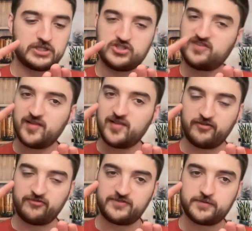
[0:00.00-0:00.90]
Just
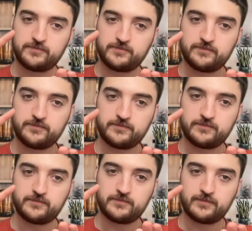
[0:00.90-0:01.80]
lift.
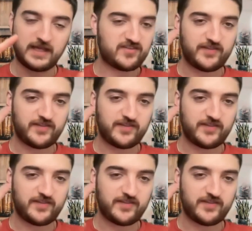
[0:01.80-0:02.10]
That's,